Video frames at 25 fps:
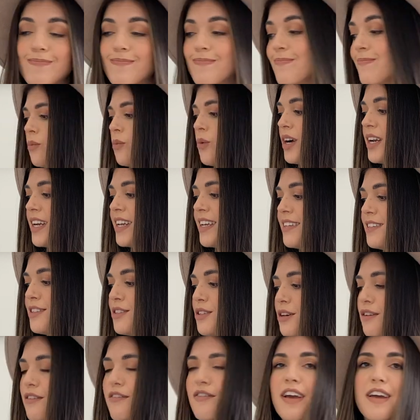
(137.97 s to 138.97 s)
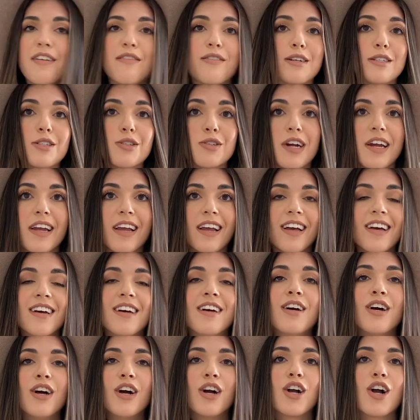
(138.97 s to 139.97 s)
What is your favorite drink?
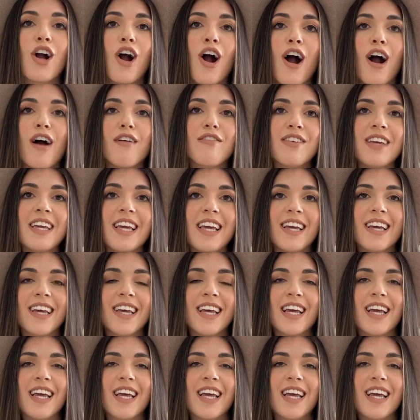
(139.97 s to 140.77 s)
Coffee.